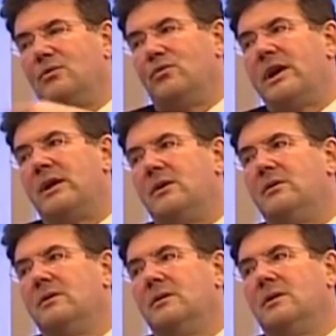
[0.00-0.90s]

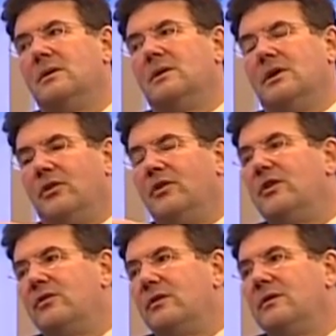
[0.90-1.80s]
Renault and
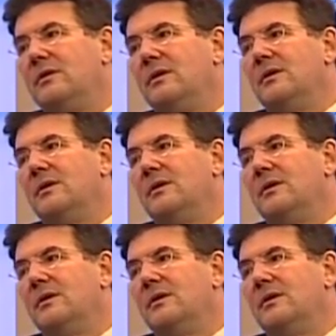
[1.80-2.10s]
Citroën